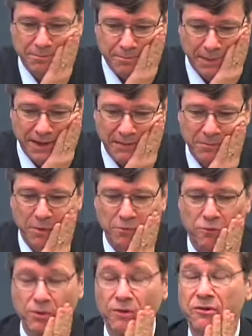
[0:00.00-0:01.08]
my
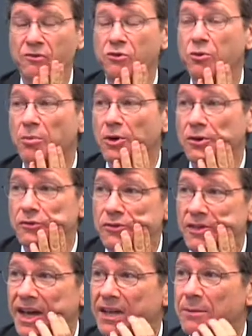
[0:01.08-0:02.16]
most recent two books,
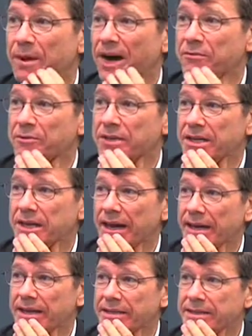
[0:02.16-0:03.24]
The End of Poverty
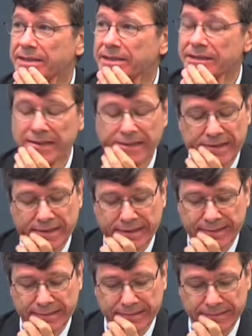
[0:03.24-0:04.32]
and
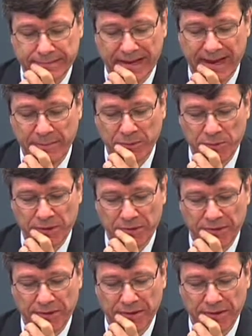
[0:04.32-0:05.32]
Commonwealth,